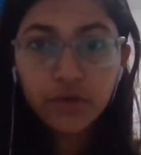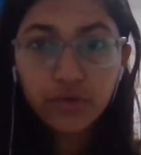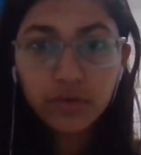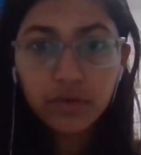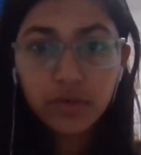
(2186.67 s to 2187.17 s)

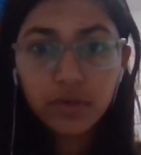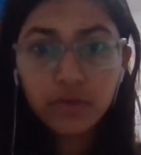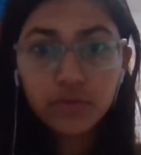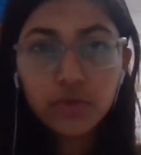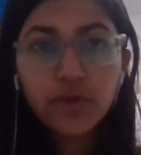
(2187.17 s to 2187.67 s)

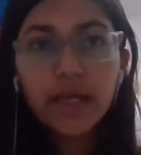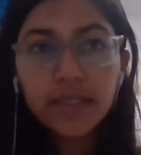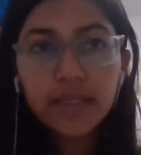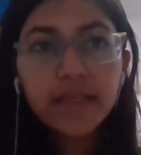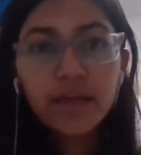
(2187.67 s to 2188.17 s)
so
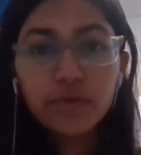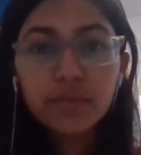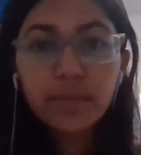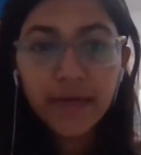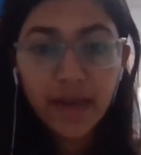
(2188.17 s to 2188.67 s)
I think there
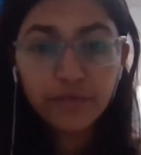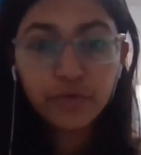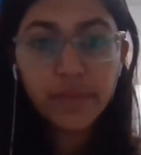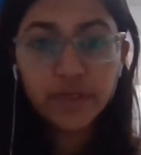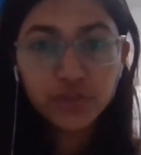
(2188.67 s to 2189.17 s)
you might
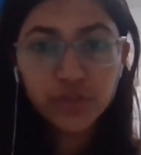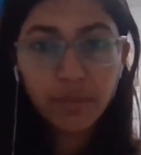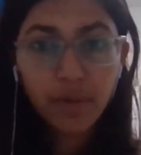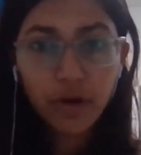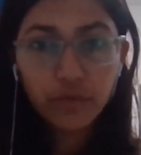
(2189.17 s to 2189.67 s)
have to
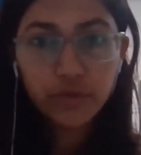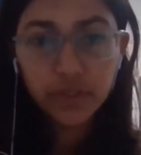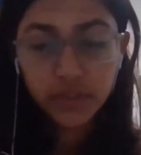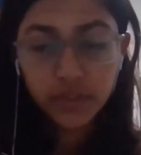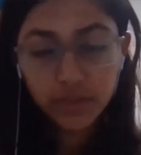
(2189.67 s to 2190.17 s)
mention
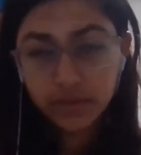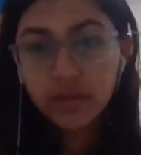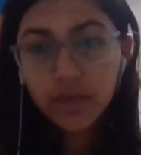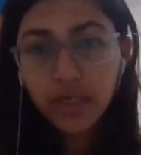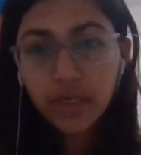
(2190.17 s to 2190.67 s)
about
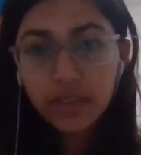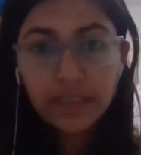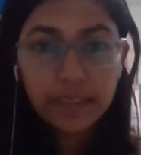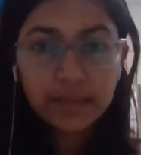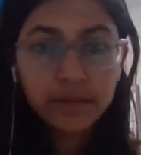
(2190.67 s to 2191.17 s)
the
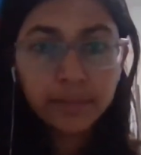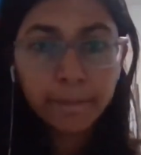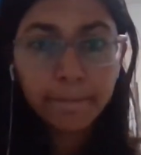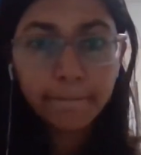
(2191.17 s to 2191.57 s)
thing.